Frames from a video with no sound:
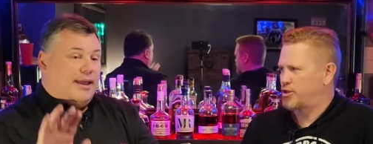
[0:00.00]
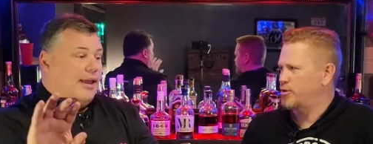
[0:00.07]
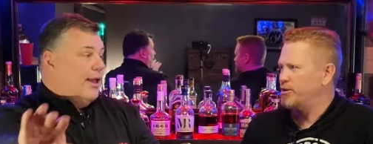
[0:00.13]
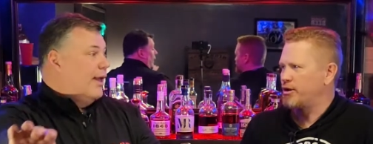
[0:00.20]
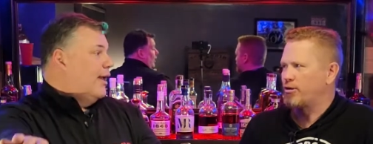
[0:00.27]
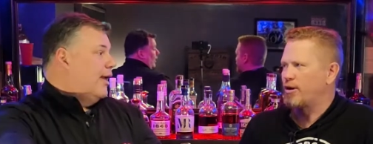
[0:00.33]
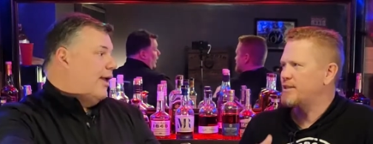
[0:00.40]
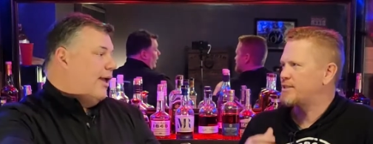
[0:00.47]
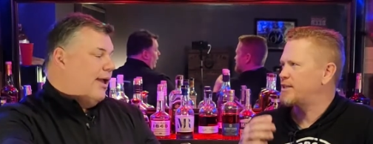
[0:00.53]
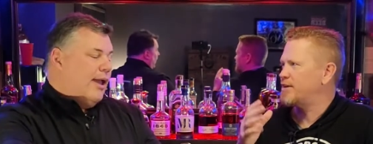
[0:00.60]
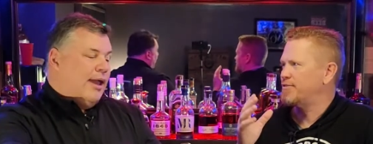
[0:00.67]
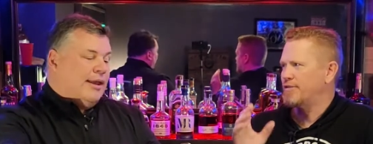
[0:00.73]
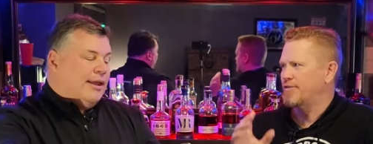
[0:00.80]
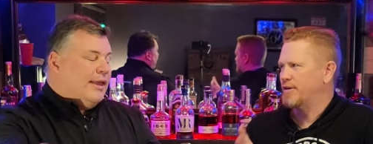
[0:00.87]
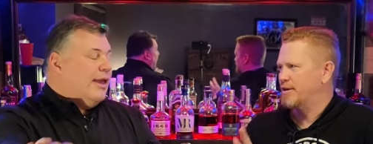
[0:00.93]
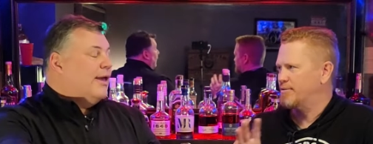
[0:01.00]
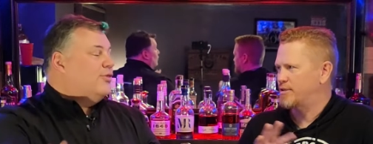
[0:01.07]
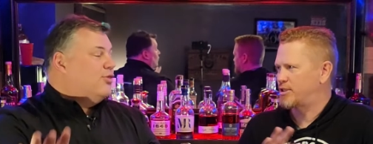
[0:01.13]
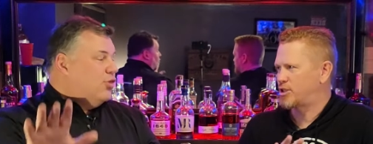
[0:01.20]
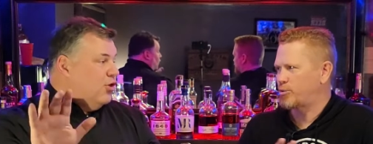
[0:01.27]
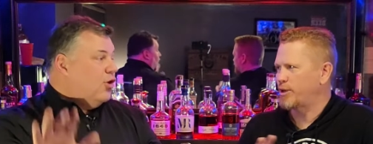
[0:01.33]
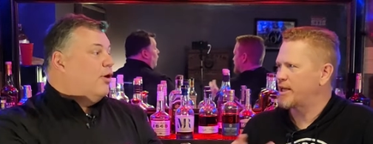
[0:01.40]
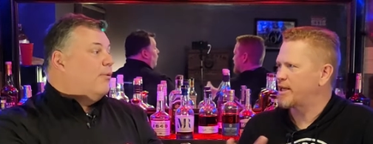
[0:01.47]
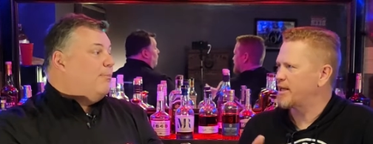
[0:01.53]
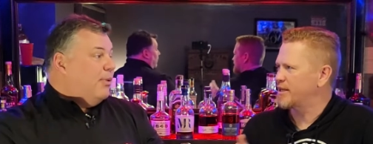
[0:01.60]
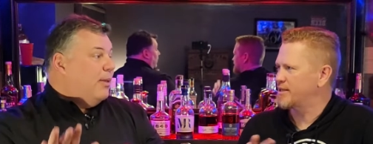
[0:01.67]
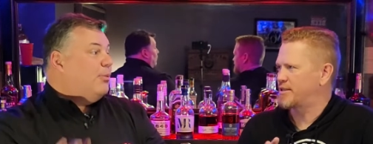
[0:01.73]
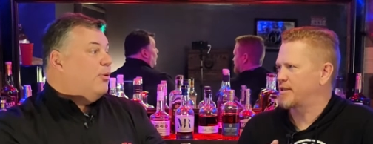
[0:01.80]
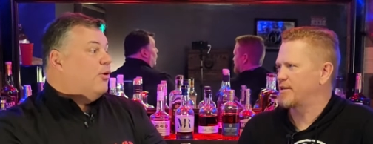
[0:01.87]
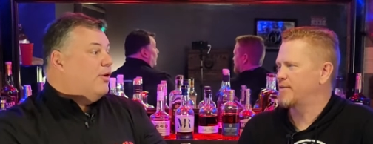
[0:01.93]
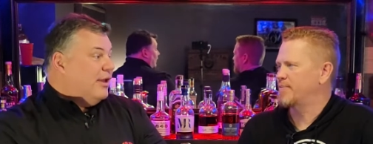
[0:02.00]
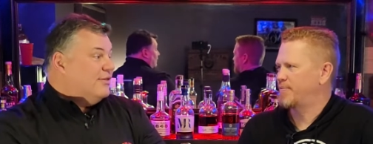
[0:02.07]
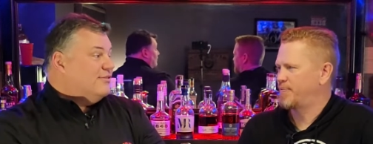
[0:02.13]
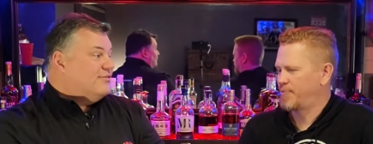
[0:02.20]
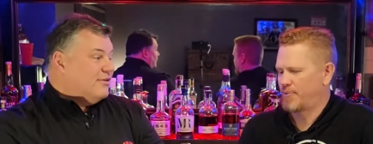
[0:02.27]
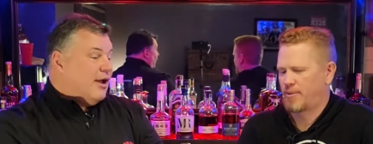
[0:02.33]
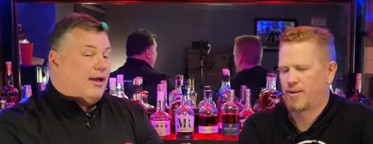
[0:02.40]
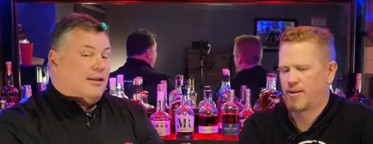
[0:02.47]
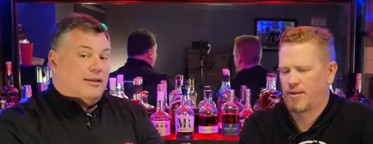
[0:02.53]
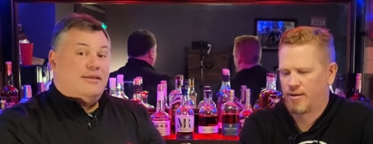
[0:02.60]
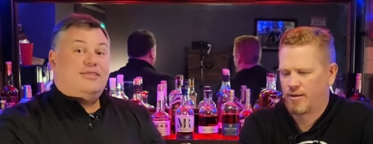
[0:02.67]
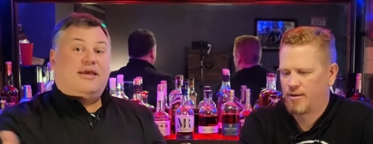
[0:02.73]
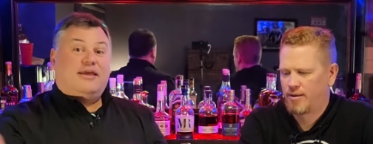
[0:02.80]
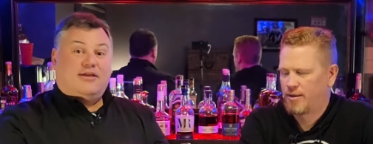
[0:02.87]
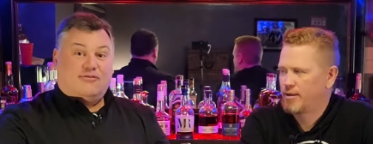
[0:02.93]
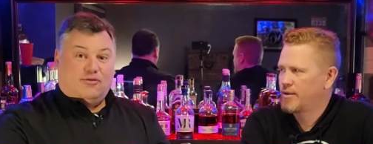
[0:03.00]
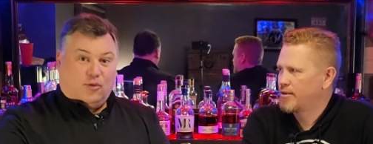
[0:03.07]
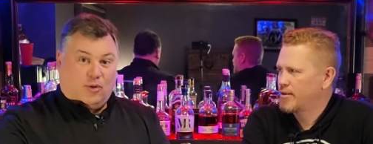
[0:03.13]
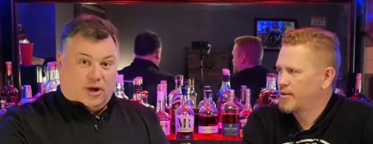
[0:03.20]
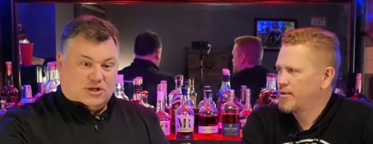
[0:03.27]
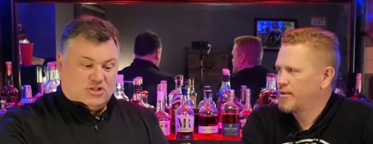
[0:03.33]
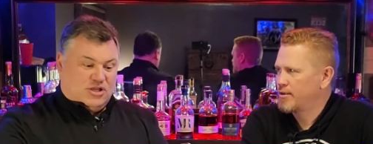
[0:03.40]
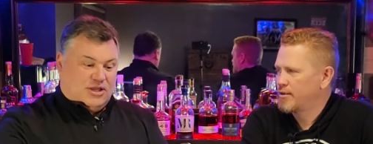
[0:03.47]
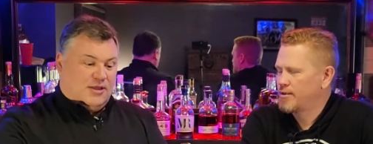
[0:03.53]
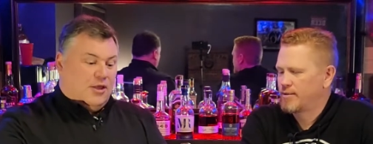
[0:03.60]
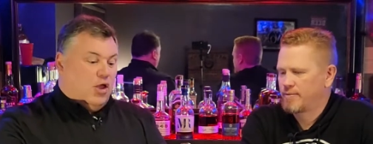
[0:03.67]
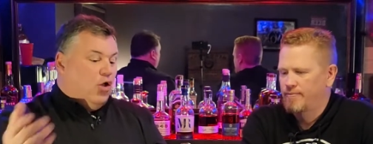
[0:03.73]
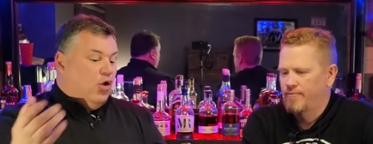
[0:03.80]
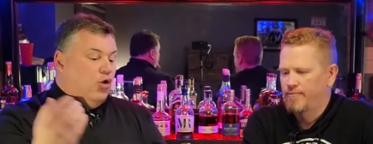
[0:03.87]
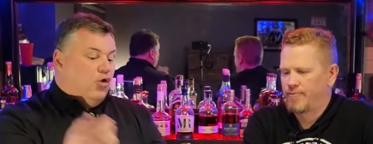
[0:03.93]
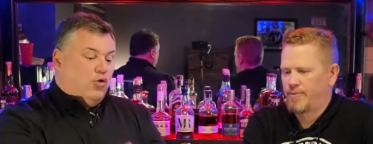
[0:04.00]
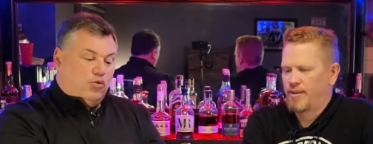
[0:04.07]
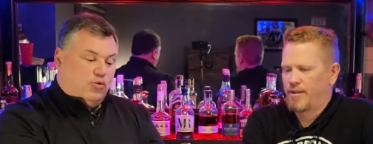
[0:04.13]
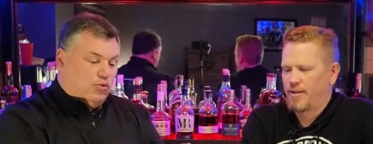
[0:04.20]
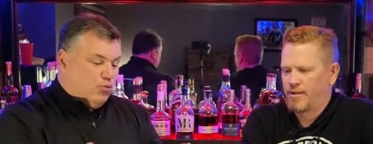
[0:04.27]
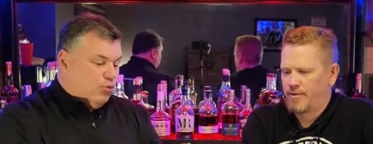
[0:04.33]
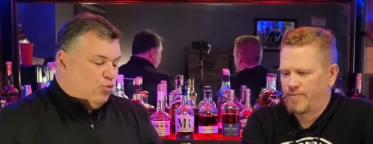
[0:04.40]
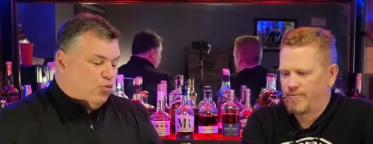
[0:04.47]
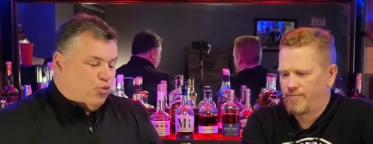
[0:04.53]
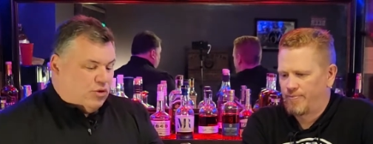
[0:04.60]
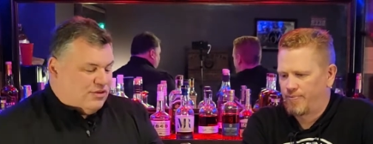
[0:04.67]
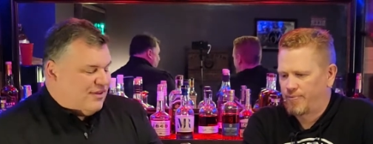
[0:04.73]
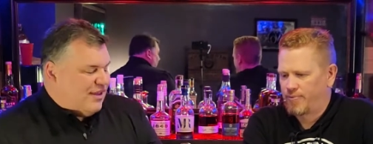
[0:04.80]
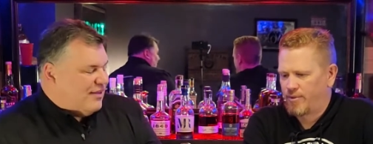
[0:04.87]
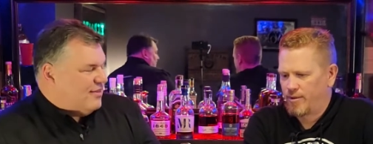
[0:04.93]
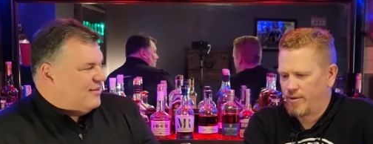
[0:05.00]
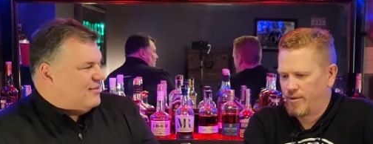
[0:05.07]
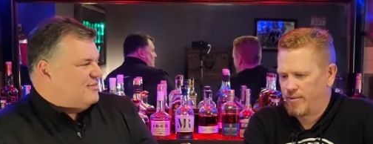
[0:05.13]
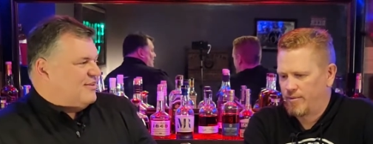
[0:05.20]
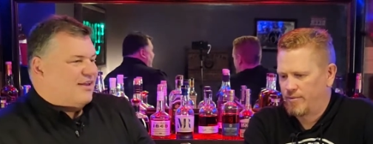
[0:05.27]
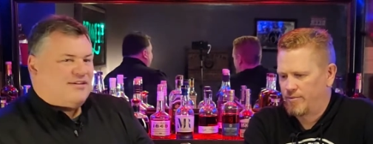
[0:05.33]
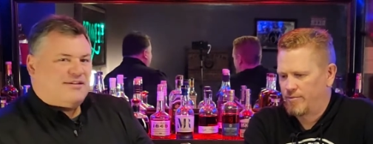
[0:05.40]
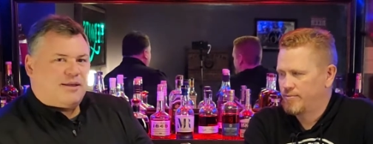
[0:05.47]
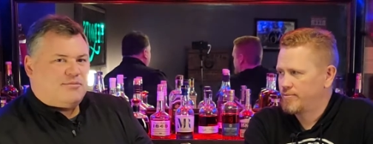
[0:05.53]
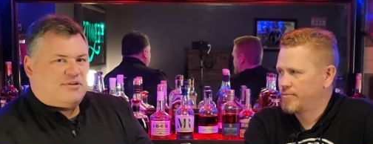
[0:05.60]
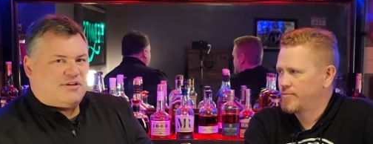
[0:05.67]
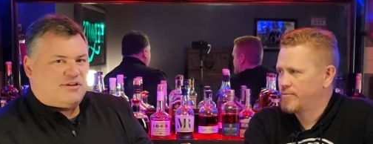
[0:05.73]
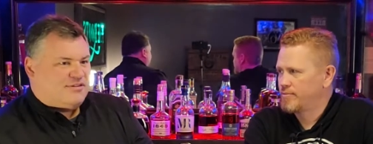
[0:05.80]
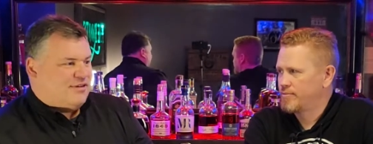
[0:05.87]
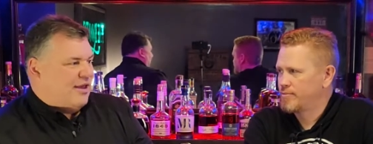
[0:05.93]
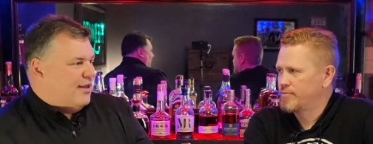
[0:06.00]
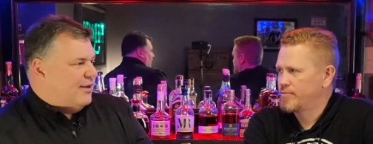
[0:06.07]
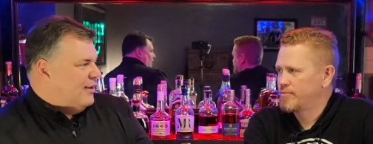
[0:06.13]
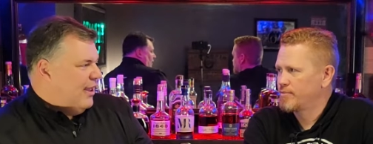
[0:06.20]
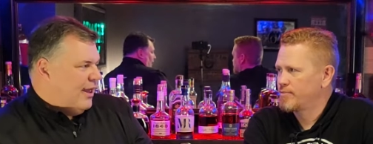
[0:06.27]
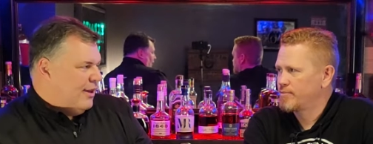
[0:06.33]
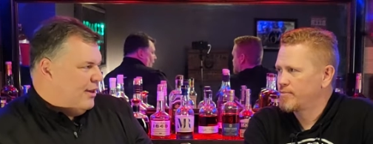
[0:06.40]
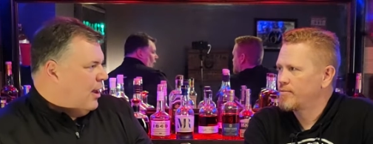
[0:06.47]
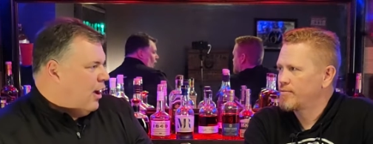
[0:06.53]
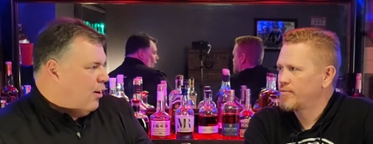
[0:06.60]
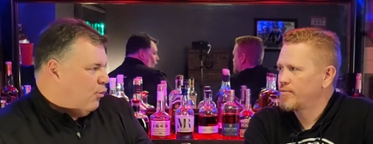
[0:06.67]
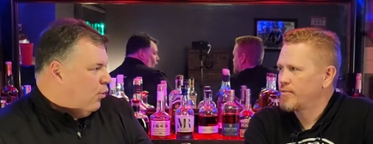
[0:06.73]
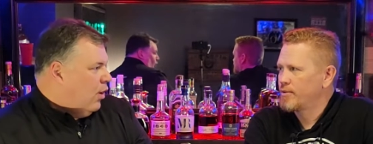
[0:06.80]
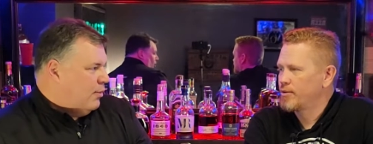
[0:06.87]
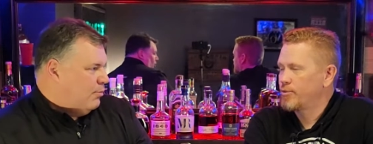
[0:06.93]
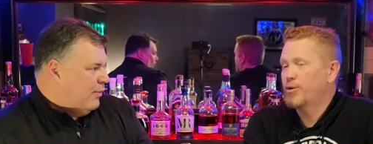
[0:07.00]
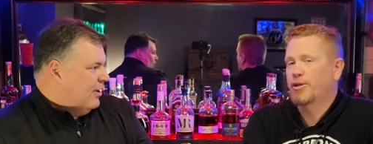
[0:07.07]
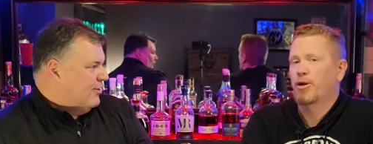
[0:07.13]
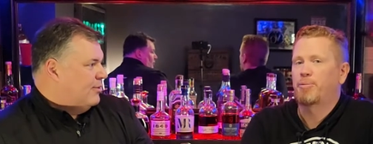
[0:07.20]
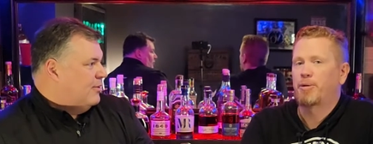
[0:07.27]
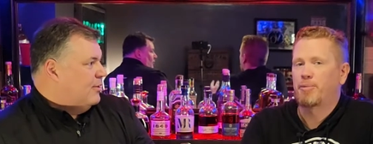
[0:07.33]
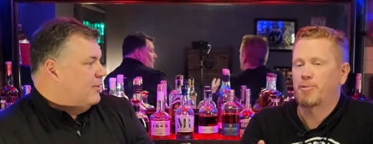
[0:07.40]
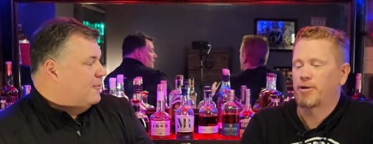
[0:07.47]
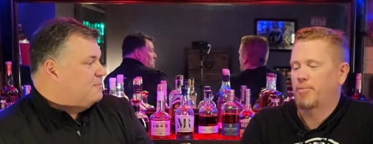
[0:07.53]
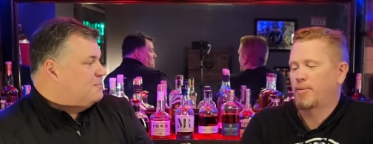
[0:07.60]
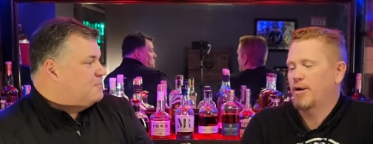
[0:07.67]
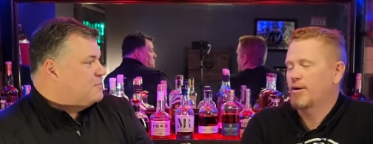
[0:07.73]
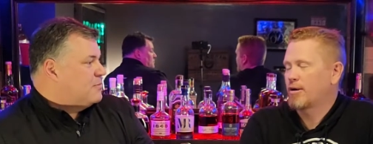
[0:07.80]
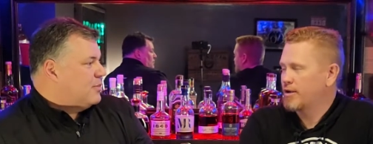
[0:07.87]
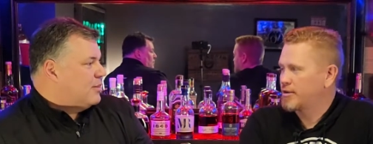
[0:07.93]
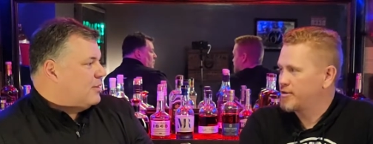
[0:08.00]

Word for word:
Speaker 1: too aggressive. And again, there are people and,
Speaker 2: in Scotland, thank you for watching, who would take this 10 times out of 10 and not want. Well, like, there are
Speaker 1: people in America